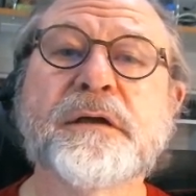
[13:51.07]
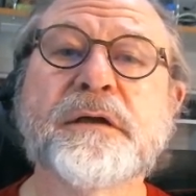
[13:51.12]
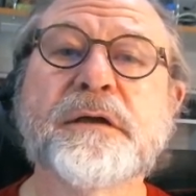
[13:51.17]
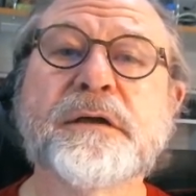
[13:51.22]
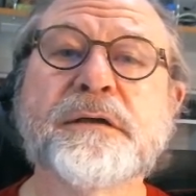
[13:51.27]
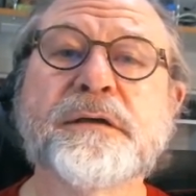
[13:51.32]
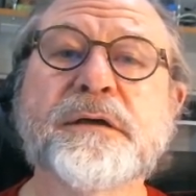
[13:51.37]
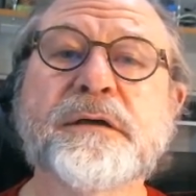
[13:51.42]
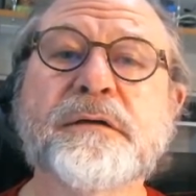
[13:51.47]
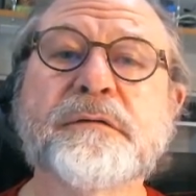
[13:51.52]

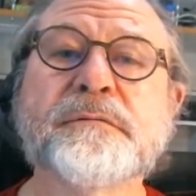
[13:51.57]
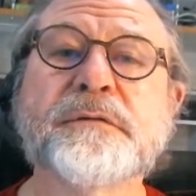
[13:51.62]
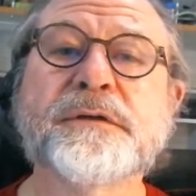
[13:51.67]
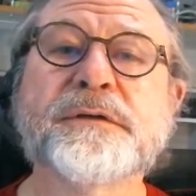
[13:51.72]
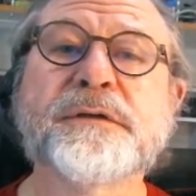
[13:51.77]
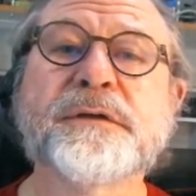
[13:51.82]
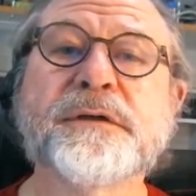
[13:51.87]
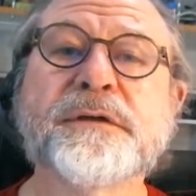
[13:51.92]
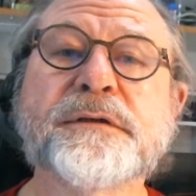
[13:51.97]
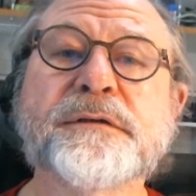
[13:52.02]
and now I'm going
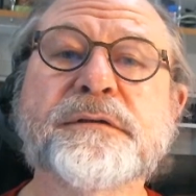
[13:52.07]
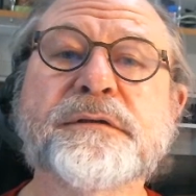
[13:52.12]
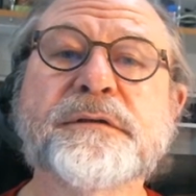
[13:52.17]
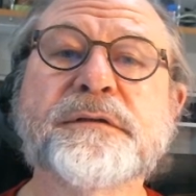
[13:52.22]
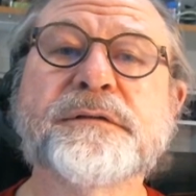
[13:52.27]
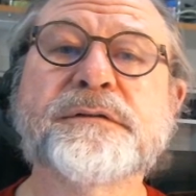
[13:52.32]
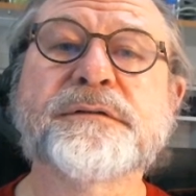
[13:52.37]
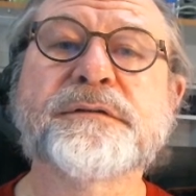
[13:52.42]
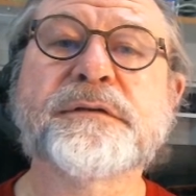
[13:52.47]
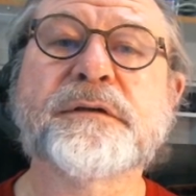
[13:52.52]
to take
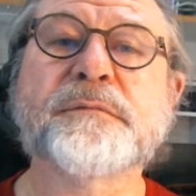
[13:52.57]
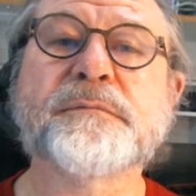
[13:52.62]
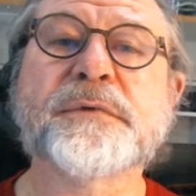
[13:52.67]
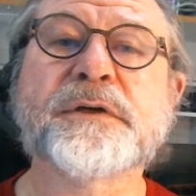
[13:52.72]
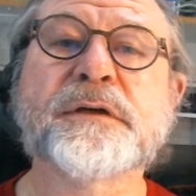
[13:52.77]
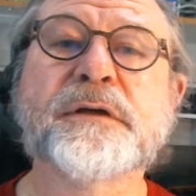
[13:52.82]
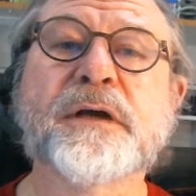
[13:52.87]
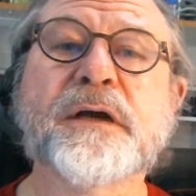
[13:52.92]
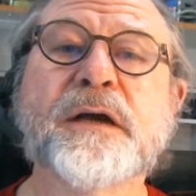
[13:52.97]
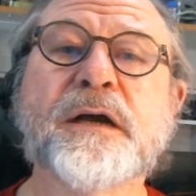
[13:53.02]
this, and I'm going
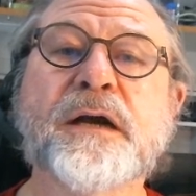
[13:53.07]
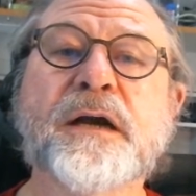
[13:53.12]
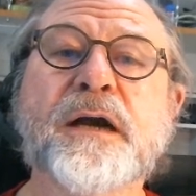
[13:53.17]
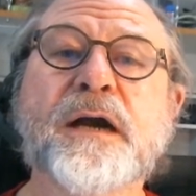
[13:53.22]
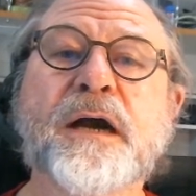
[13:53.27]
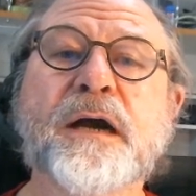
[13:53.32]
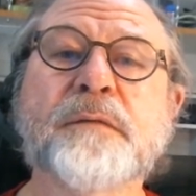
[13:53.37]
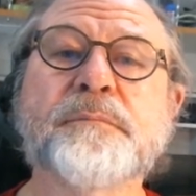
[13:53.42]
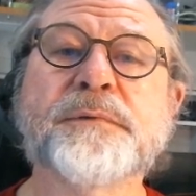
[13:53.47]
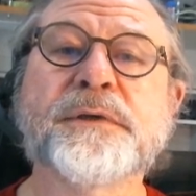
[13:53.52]
to
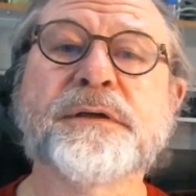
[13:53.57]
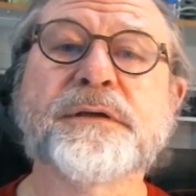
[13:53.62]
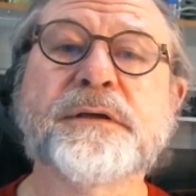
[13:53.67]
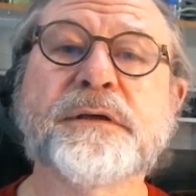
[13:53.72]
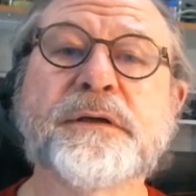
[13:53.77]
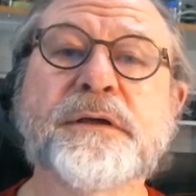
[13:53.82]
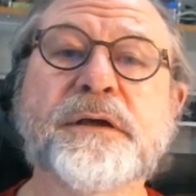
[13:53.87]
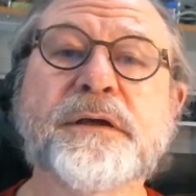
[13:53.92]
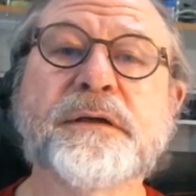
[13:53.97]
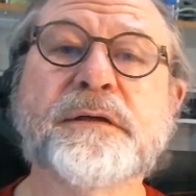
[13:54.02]
copy it
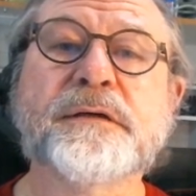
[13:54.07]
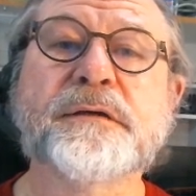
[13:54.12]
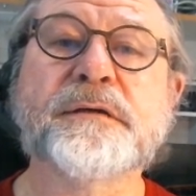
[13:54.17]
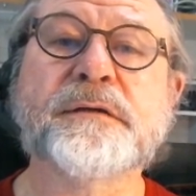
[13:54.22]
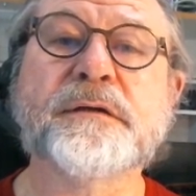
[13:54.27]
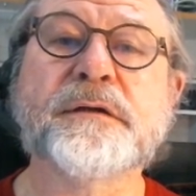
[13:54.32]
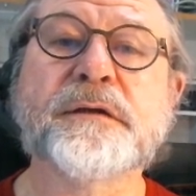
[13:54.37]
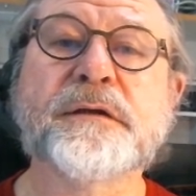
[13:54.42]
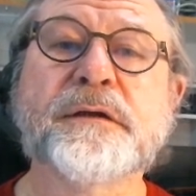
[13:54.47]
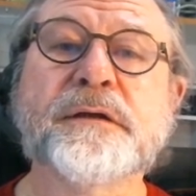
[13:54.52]
again,
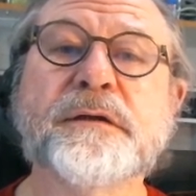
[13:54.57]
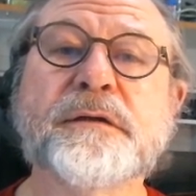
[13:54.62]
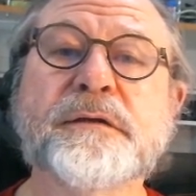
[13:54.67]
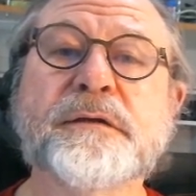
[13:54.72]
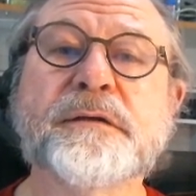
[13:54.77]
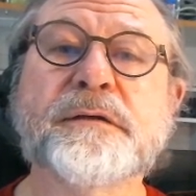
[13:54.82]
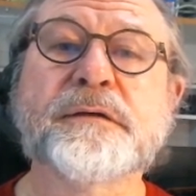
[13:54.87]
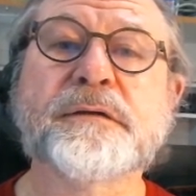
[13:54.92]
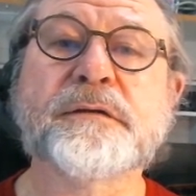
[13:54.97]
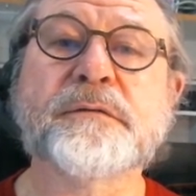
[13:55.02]

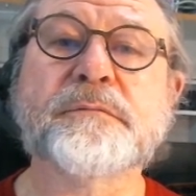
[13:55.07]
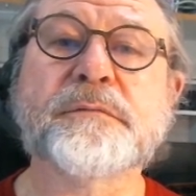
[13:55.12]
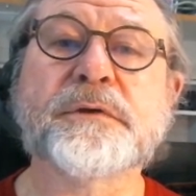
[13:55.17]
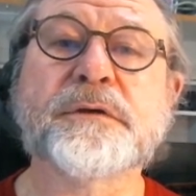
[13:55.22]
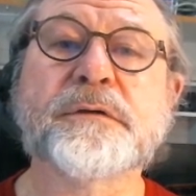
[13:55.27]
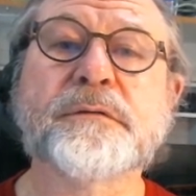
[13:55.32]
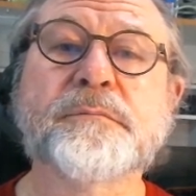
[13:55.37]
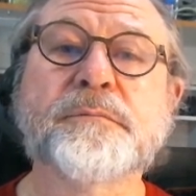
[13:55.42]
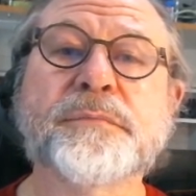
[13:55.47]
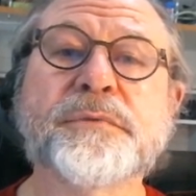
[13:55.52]
and I'm
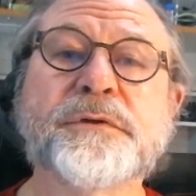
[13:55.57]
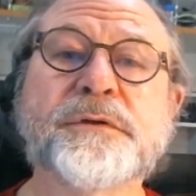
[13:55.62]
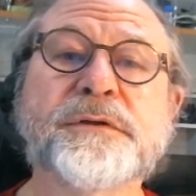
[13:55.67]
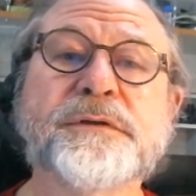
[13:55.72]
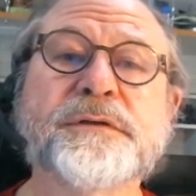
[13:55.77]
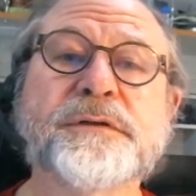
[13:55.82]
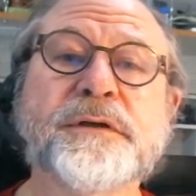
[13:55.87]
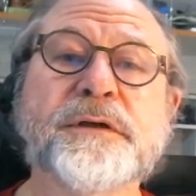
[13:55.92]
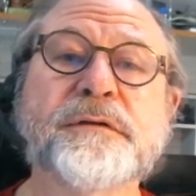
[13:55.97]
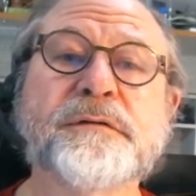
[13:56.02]
going to put
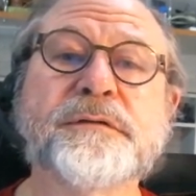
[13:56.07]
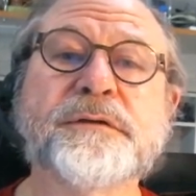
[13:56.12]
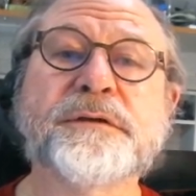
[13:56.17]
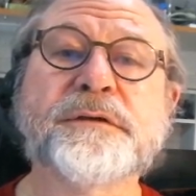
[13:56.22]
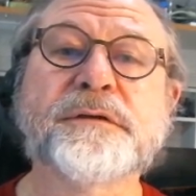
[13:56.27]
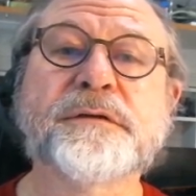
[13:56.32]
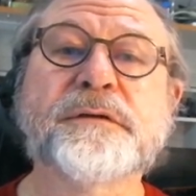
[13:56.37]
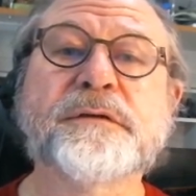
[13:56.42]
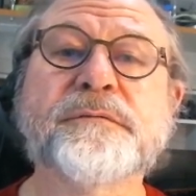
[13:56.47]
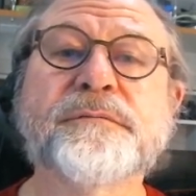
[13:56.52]
it down
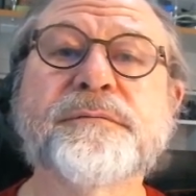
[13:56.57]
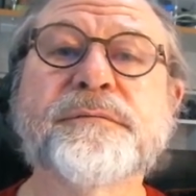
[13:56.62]
here.